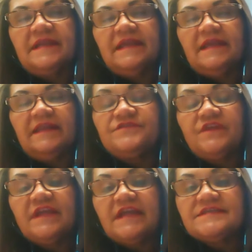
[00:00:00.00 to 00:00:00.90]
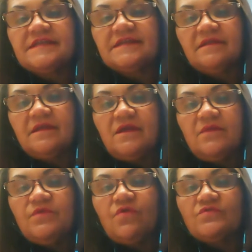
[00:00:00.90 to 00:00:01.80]
electrification,
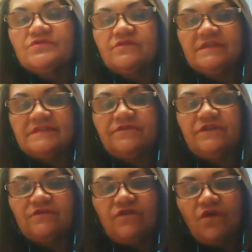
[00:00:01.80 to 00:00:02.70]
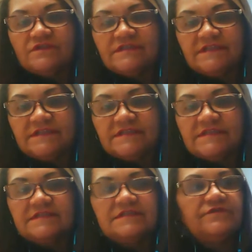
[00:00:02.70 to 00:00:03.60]
because of the different
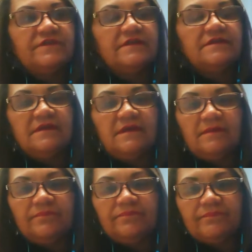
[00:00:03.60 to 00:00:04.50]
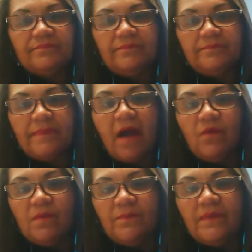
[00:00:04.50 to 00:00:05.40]
voltages, the different
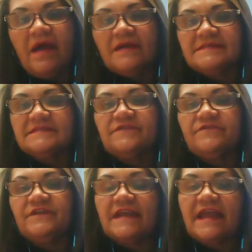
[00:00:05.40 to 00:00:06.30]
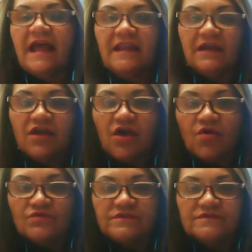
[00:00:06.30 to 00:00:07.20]
power plugs, the different color
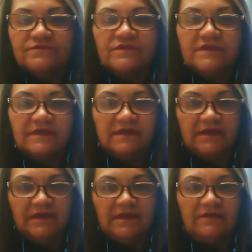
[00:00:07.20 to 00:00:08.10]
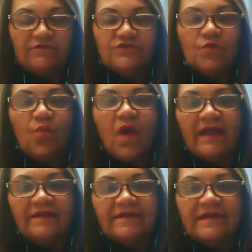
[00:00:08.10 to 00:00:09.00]
codes for the
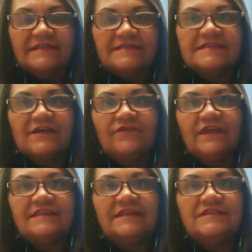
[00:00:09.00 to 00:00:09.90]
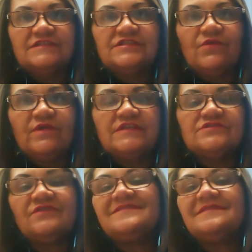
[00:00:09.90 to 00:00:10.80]
wiring and stuff like that. So it's
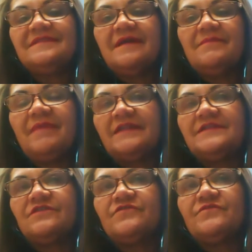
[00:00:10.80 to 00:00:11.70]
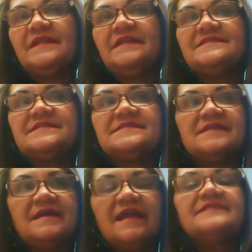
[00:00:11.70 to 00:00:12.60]
not a matter of merely just
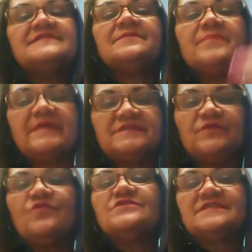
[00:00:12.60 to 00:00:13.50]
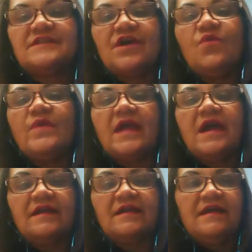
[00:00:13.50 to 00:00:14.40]
cut and paste because it's an
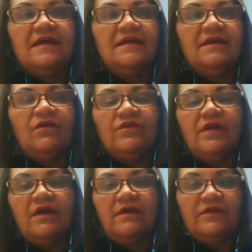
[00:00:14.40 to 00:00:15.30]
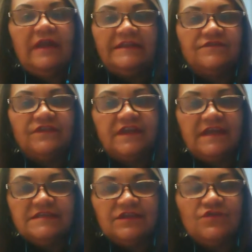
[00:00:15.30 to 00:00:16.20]
OER on
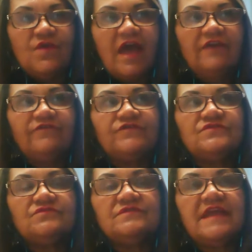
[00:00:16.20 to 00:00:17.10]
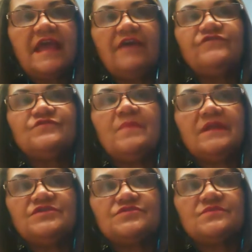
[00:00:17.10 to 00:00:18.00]
electrification. They have to
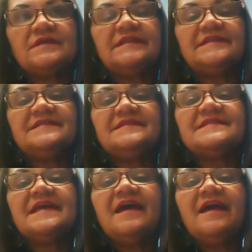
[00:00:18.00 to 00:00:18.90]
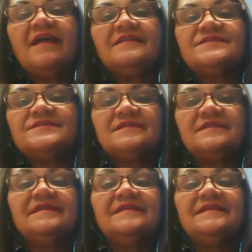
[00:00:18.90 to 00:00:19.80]
make sure that it is
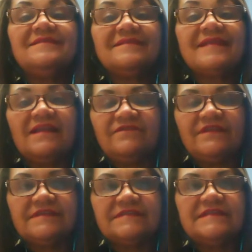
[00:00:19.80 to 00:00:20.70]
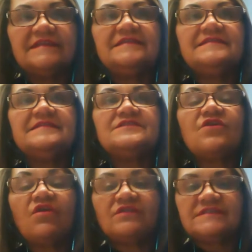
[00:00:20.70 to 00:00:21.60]
culturally relevant, that it is
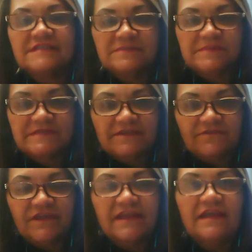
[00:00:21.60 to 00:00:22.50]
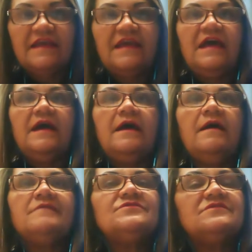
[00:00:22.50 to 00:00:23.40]
context specific.
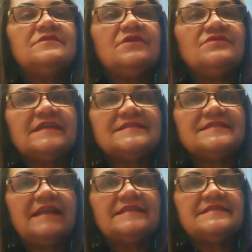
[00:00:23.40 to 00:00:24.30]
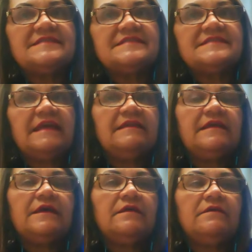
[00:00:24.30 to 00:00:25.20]
So those are challenges, and
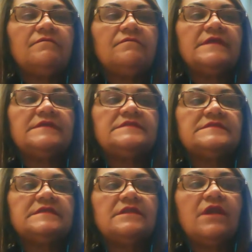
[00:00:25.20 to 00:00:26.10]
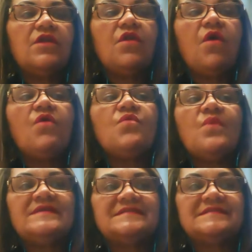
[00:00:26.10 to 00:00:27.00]
there is a long
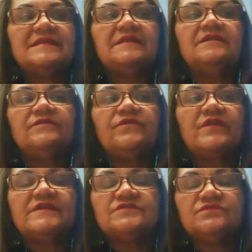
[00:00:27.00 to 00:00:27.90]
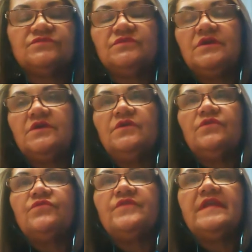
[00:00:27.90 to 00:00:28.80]
way still for us to
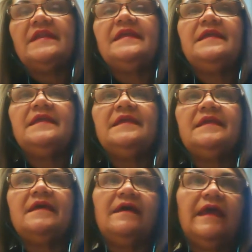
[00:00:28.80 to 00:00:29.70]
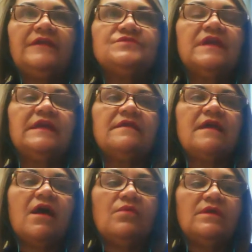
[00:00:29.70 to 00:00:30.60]
really educate
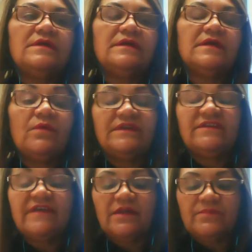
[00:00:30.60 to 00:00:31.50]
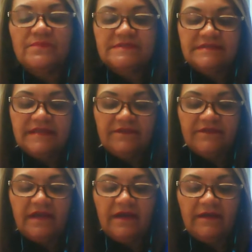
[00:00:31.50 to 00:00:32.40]
our developers in that
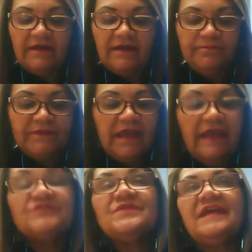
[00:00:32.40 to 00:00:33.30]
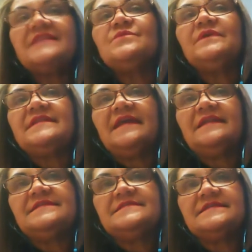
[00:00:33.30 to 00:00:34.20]
regard. And together with
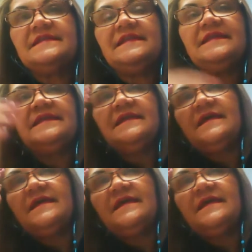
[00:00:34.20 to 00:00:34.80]
that is really